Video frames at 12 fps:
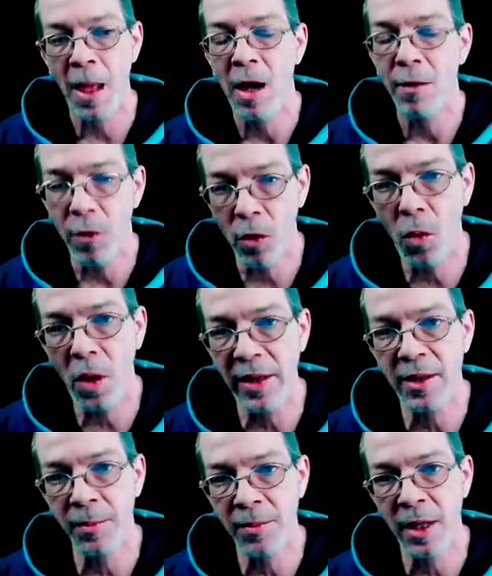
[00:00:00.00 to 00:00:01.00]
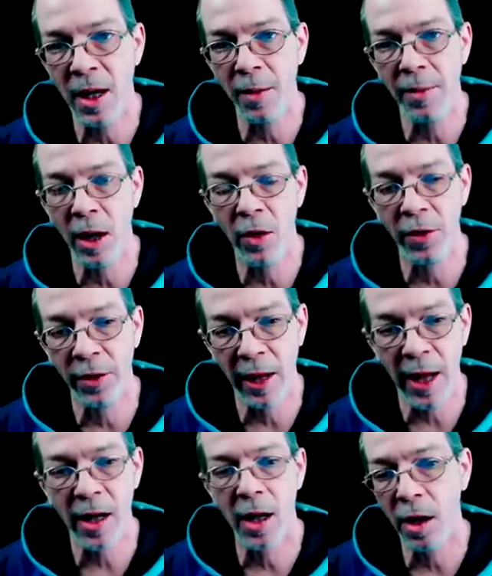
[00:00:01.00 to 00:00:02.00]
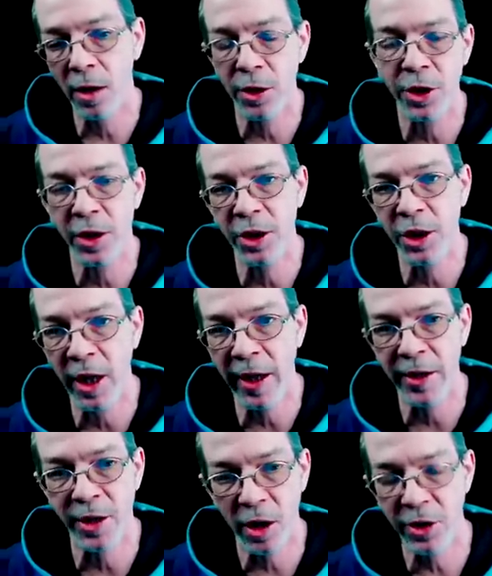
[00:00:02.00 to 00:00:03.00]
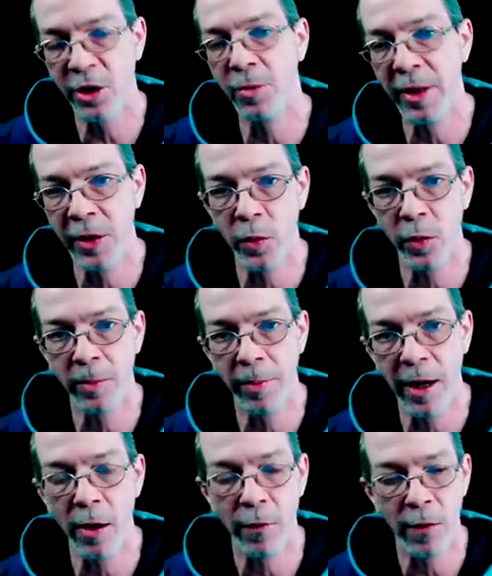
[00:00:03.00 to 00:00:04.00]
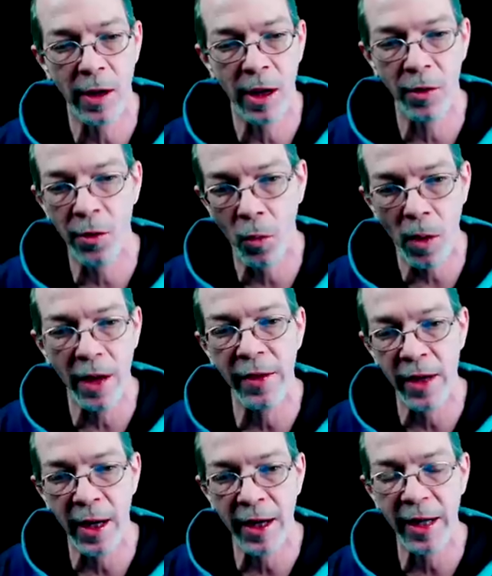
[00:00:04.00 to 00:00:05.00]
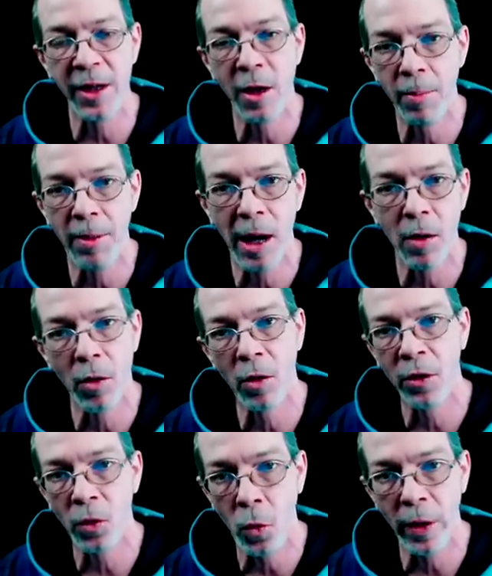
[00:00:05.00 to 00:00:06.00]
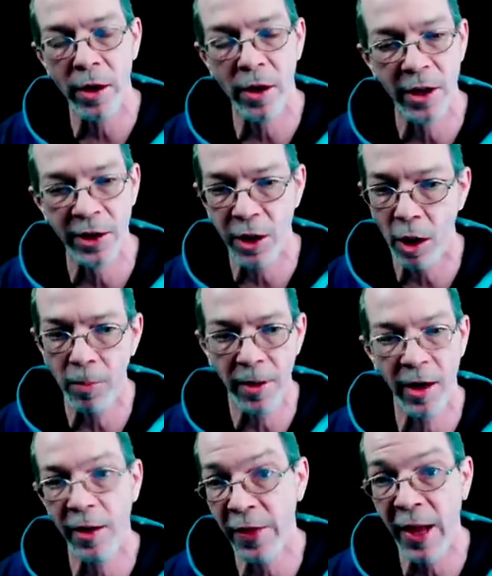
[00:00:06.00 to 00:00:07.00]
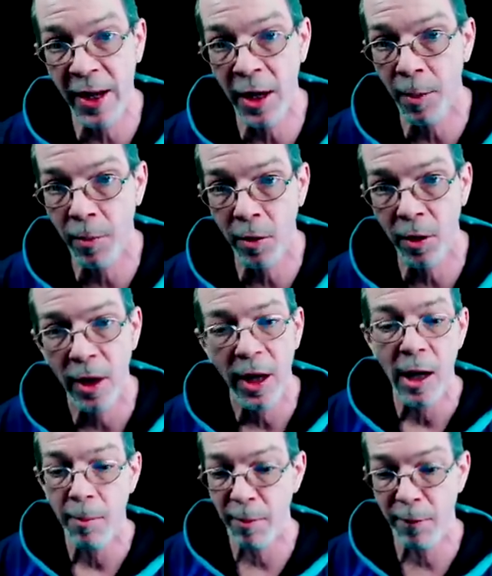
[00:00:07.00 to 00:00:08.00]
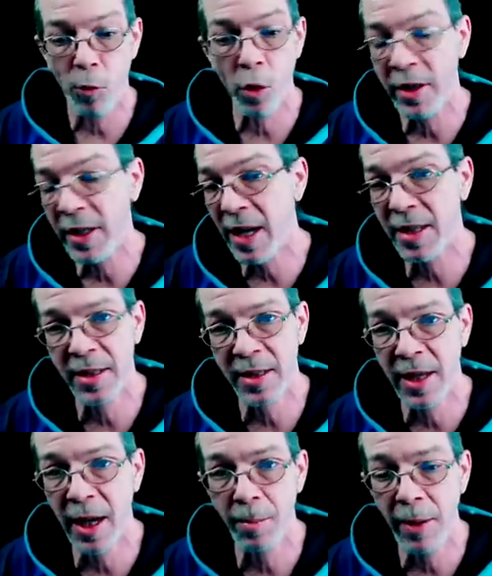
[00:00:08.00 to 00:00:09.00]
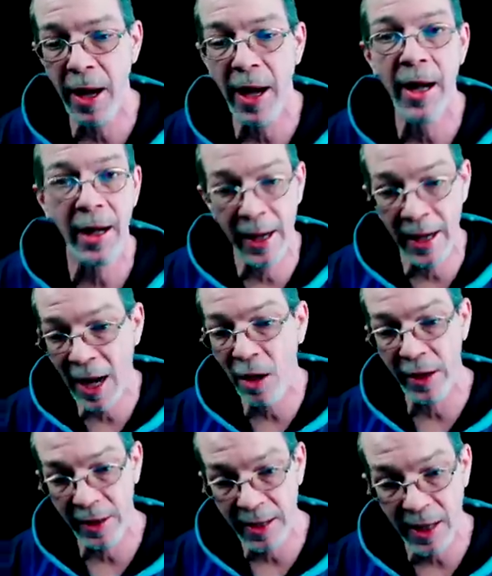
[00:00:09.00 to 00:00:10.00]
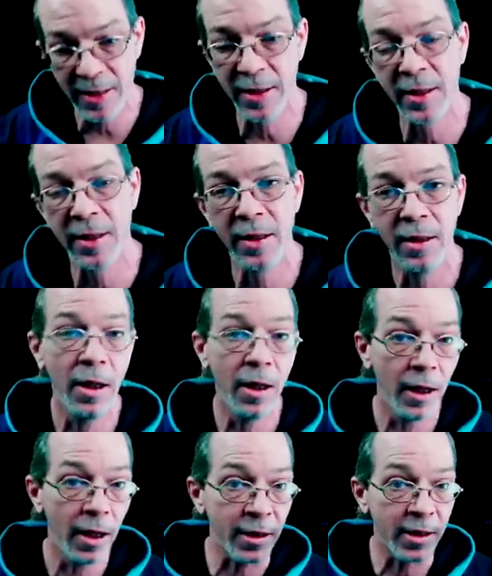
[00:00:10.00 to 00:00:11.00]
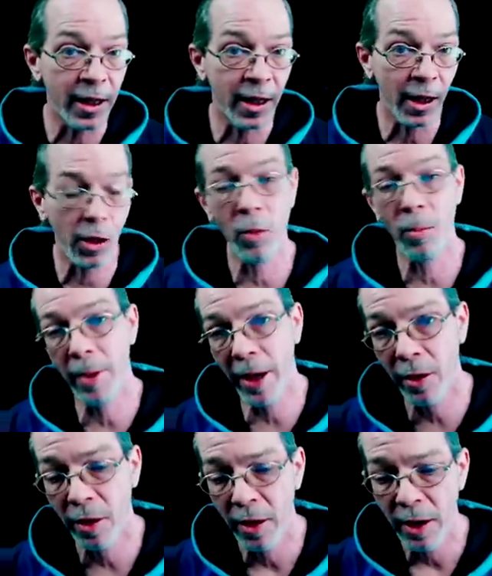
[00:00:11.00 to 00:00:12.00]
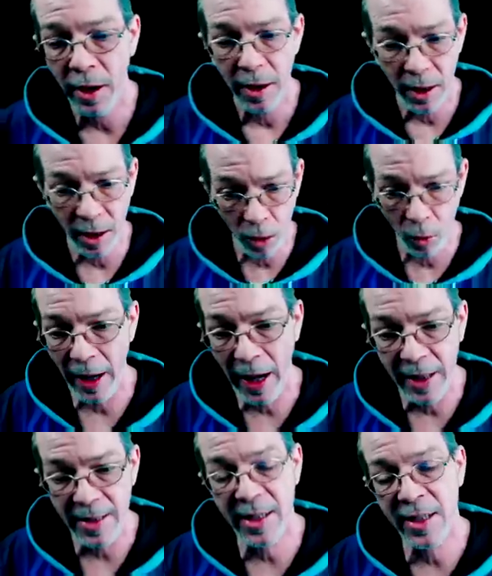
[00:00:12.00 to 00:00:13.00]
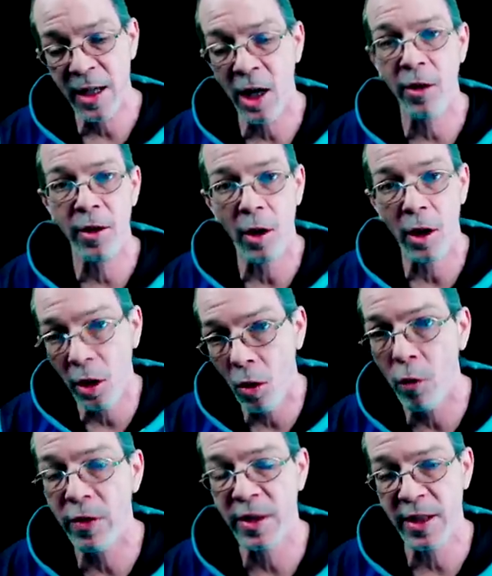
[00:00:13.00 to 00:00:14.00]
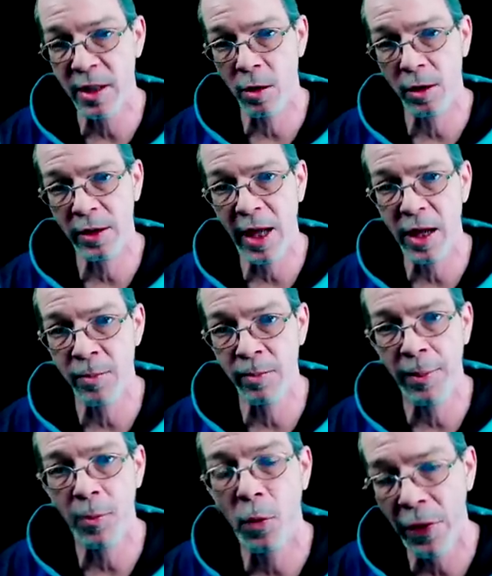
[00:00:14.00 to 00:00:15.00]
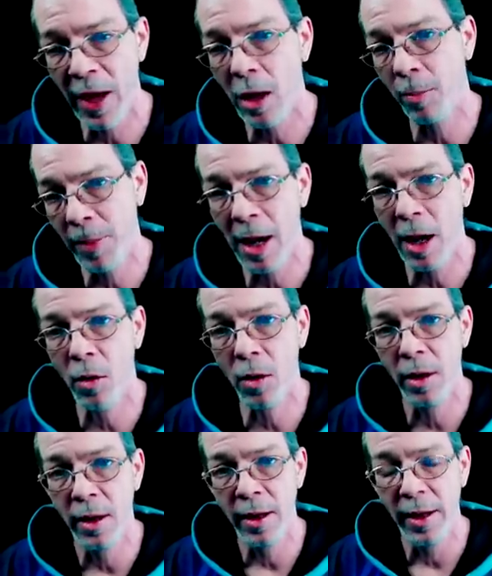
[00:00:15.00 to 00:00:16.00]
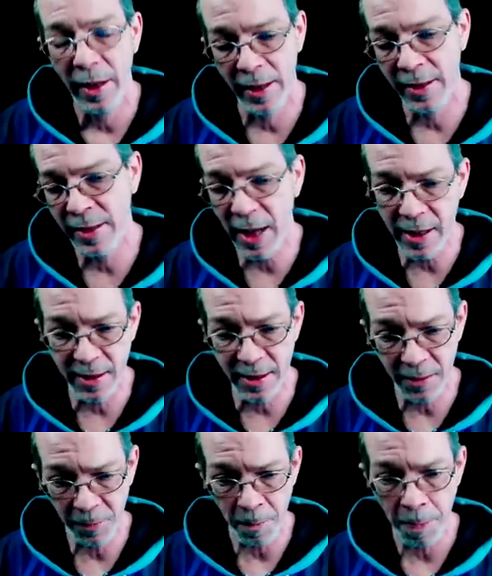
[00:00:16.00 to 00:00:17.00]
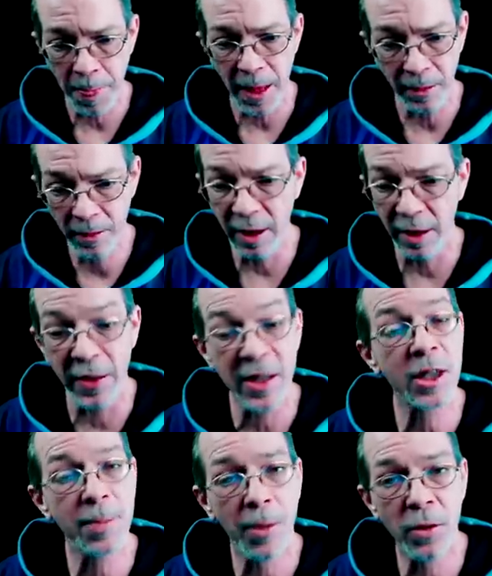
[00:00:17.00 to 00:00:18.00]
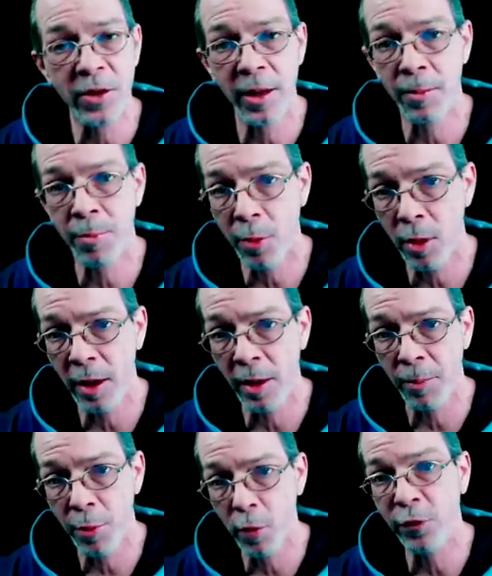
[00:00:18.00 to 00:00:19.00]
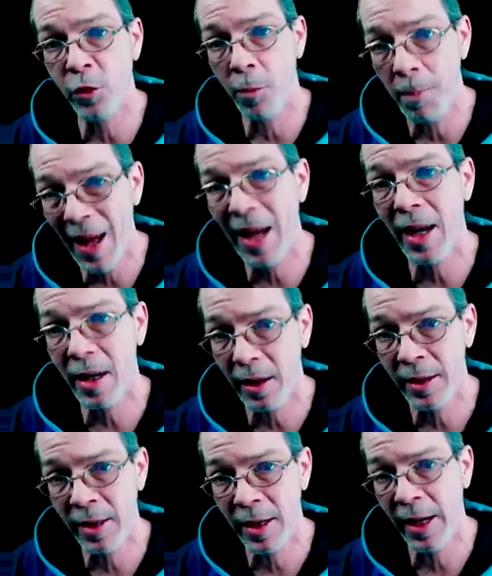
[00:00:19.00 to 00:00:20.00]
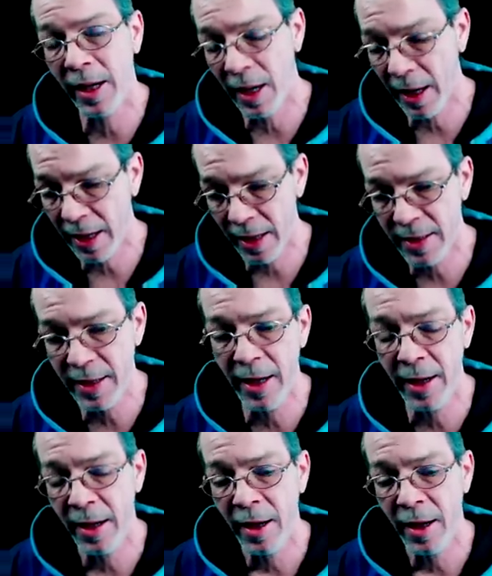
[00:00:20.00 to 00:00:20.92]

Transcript: for quite some time now, and that color should have changed. Y'all should be doing better. I don't know why they're not getting y'all power on quicker because y'all been at that number before Texas got bad, and now that Texas is getting a little better. Uh, we had 600, a little over 600,000 people without power in Texas. And this is supposed to imp improve dramatically today. And like I said,